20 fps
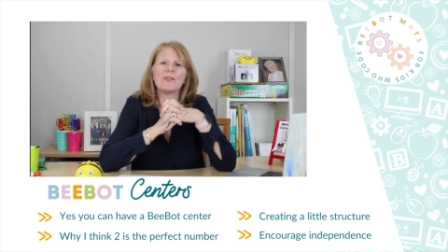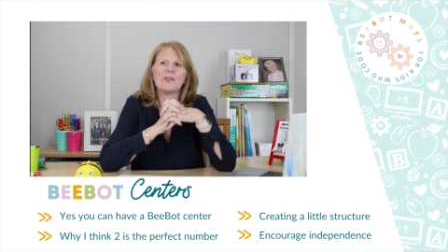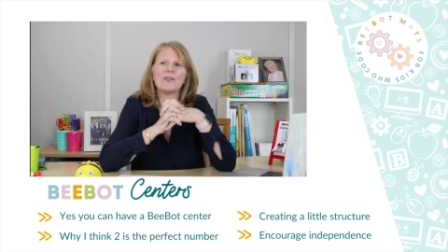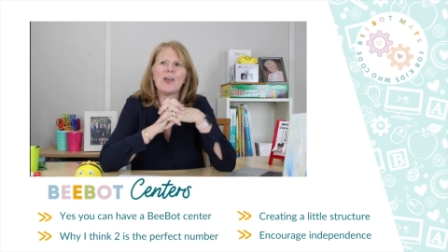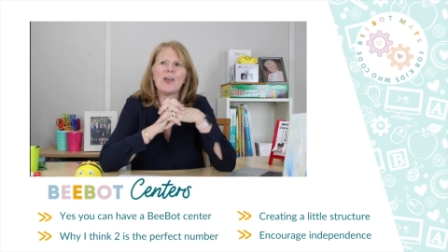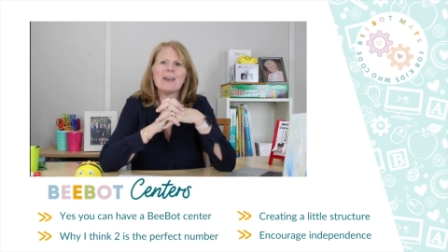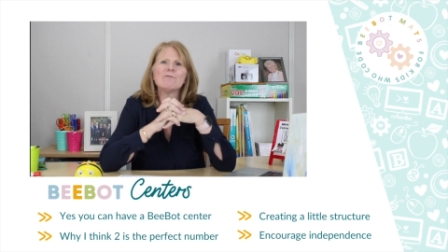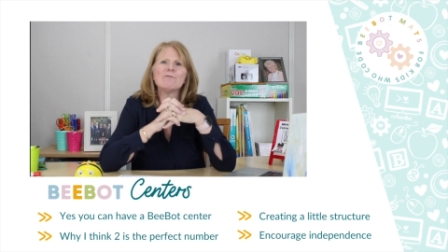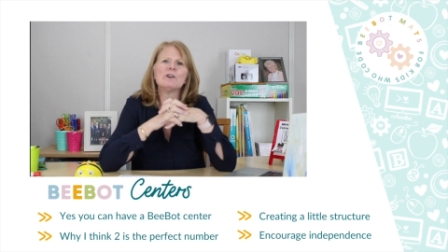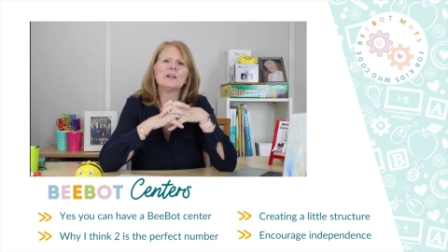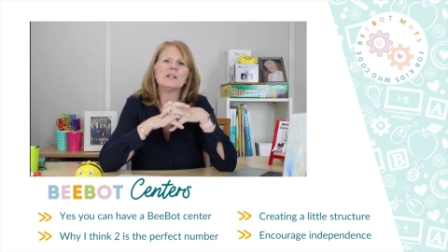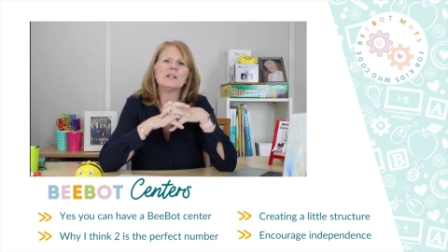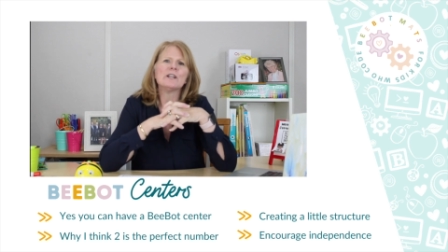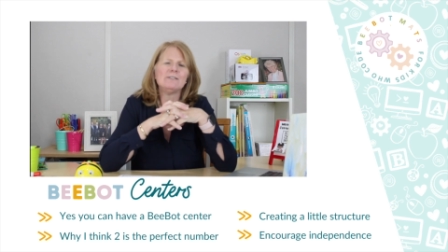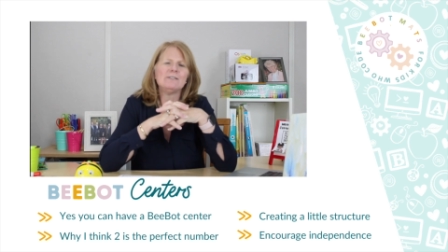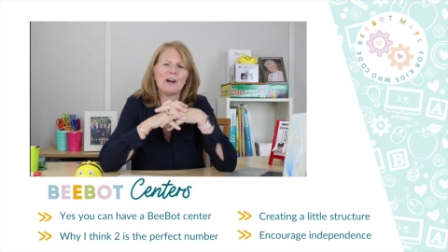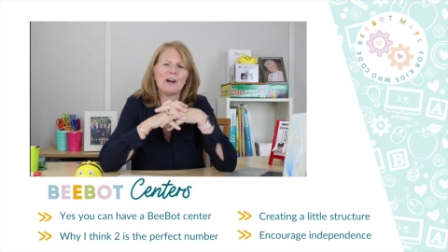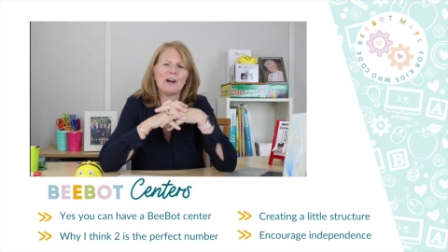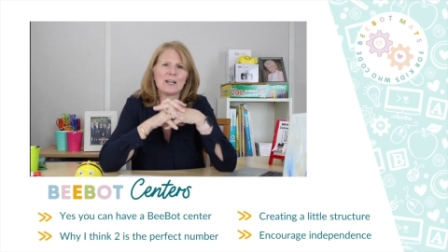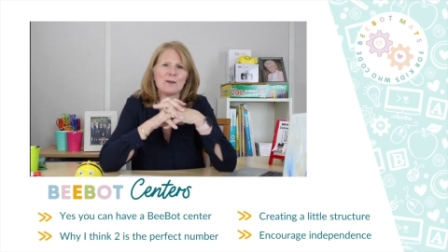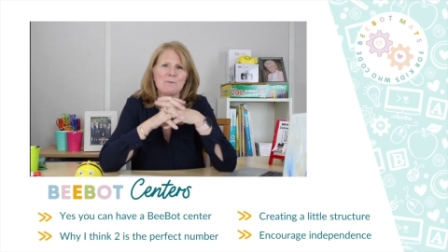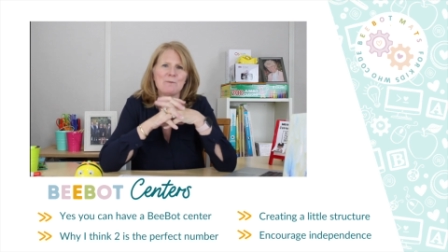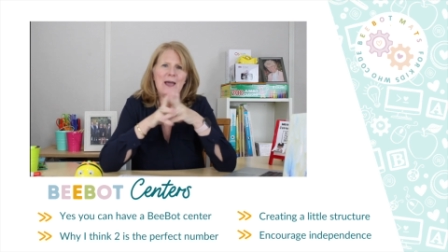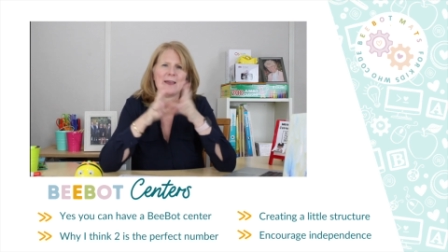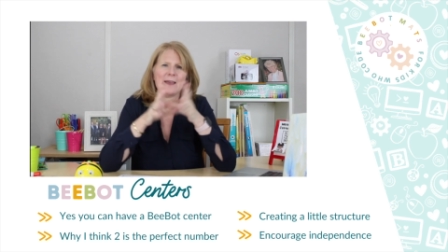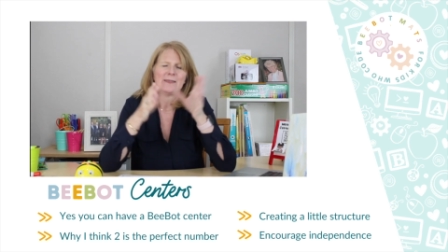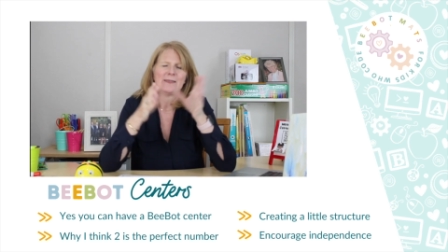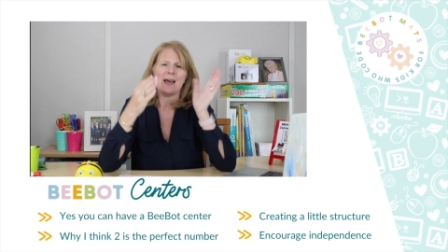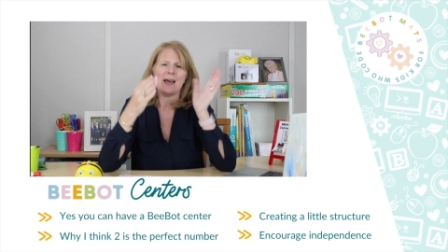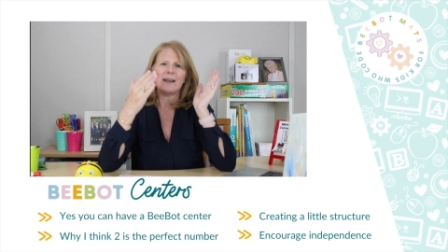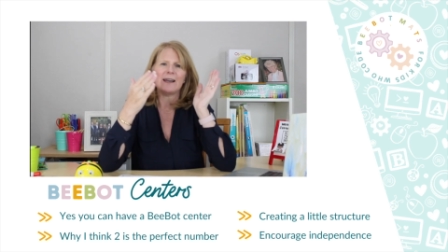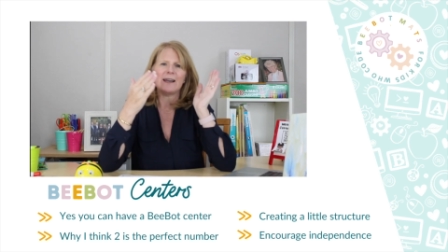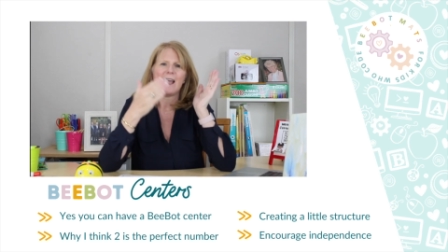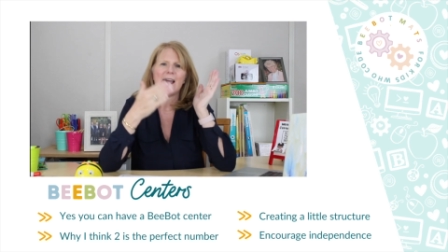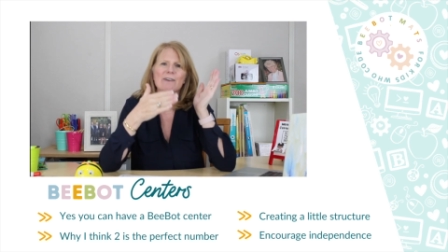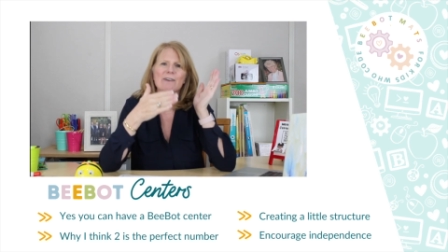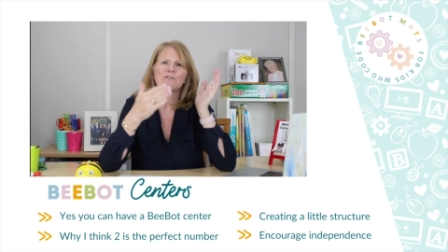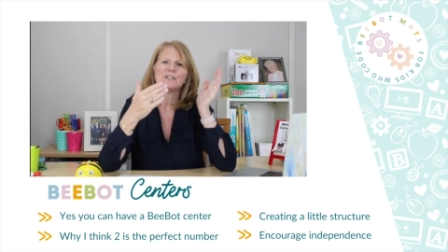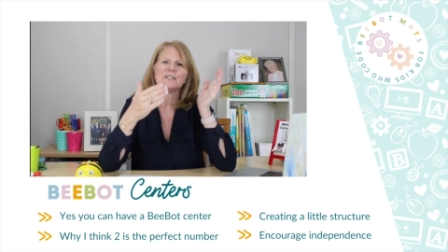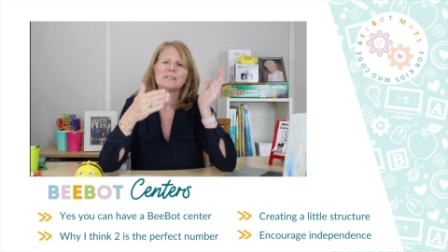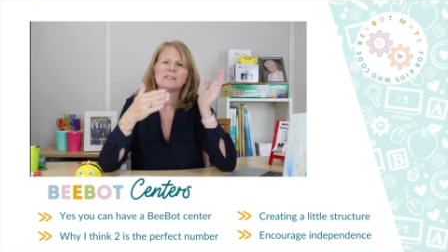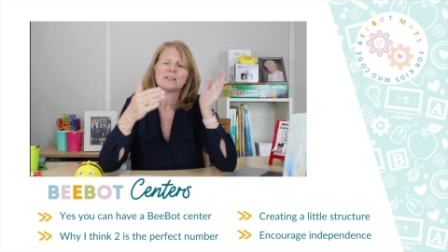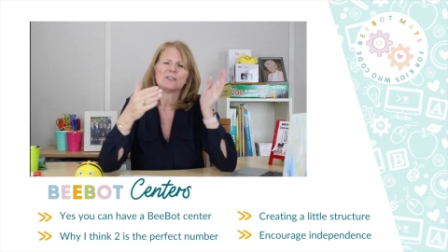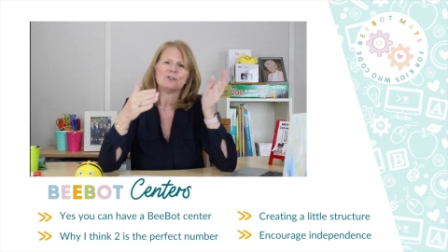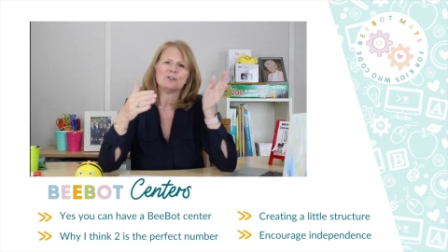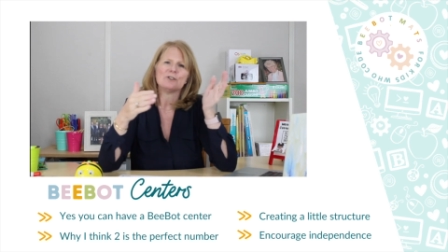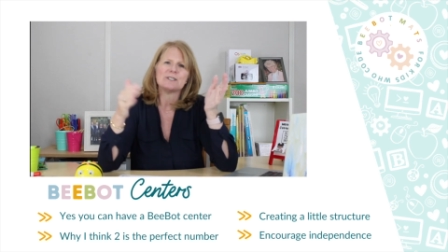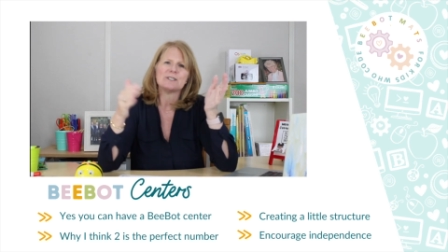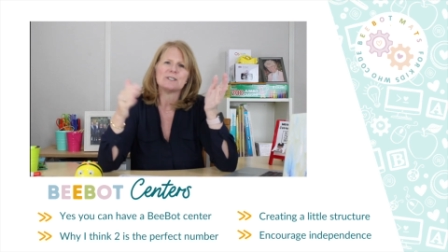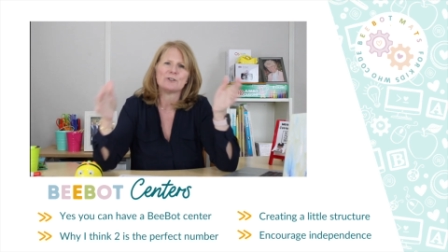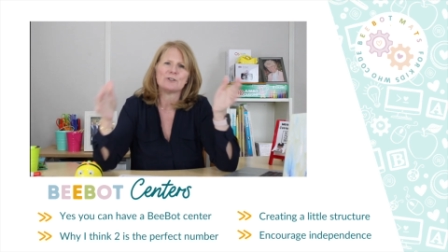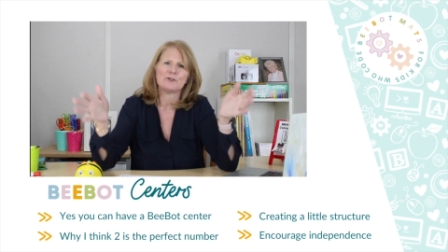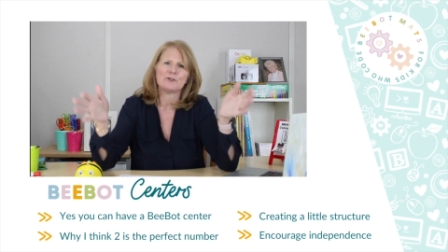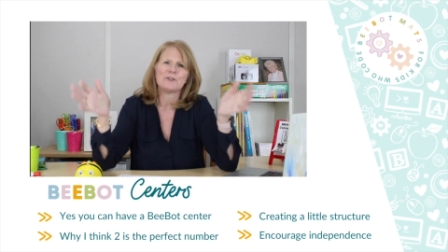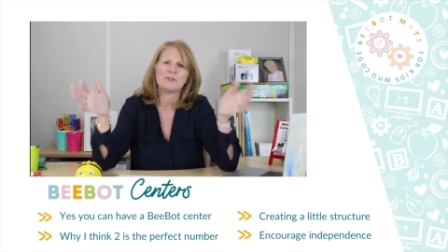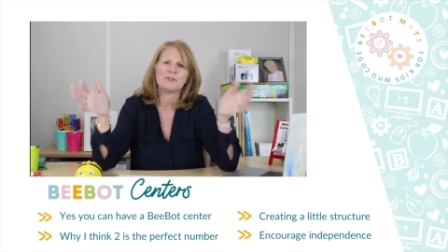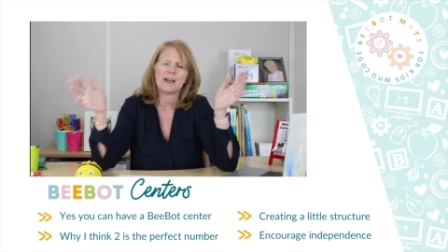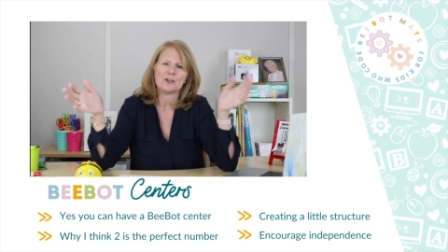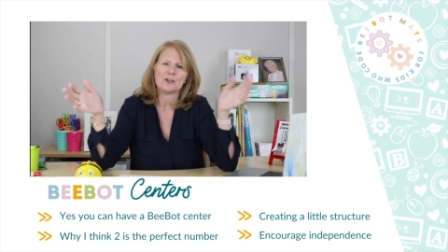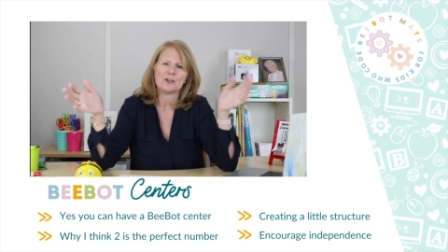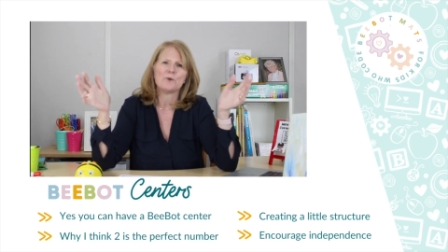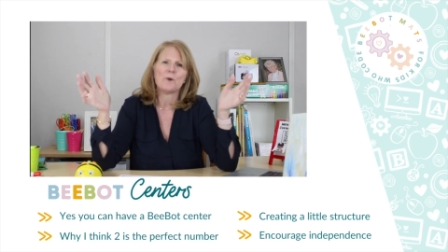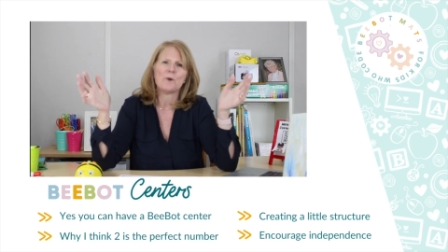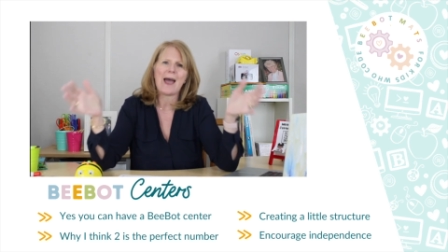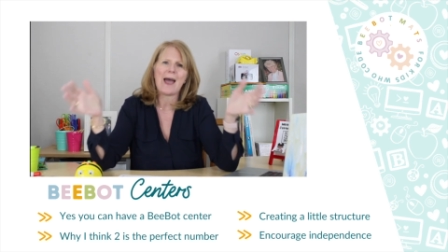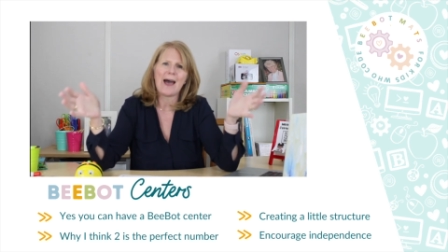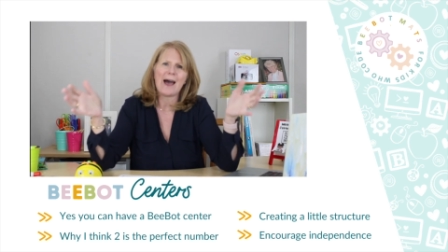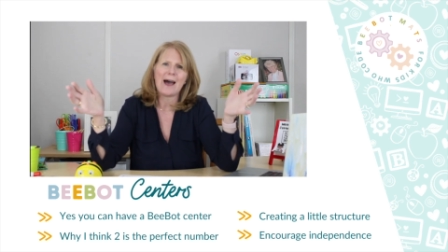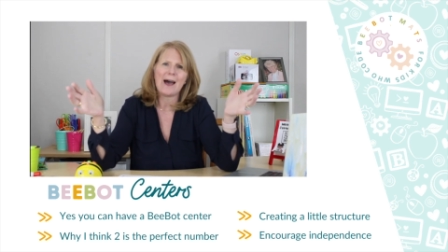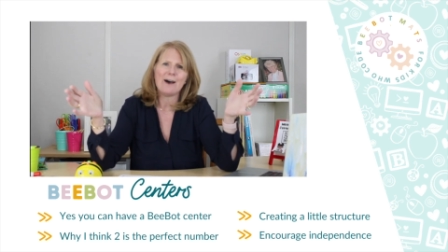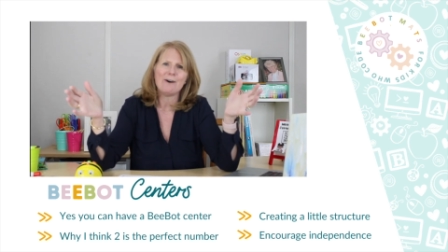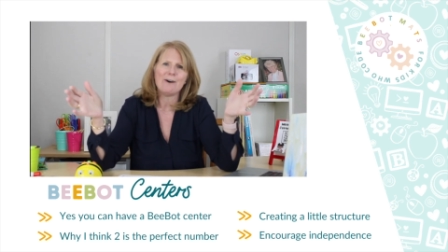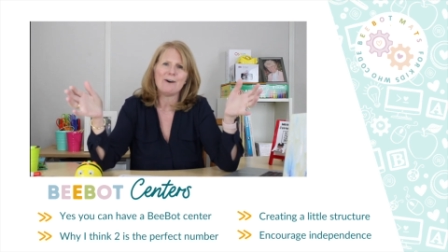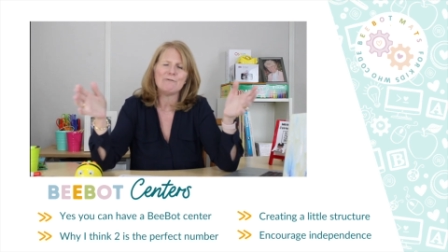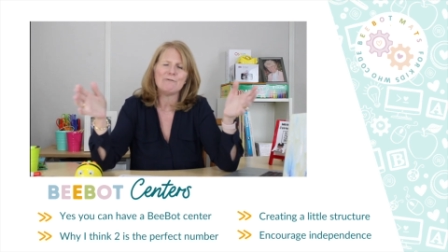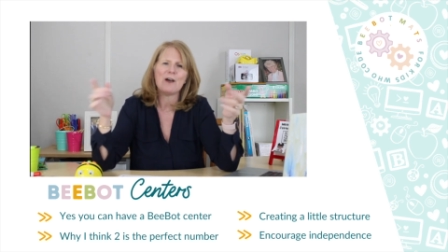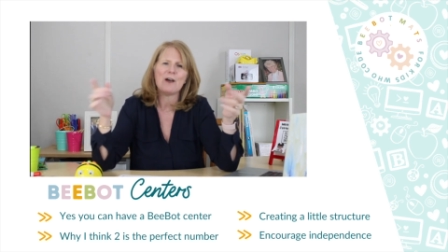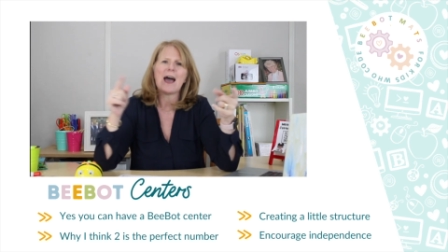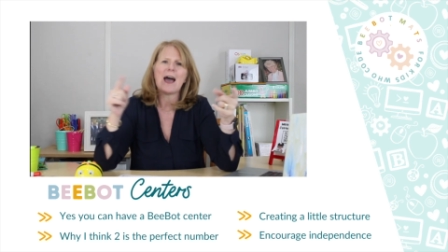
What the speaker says: they really recommend that every single center that you have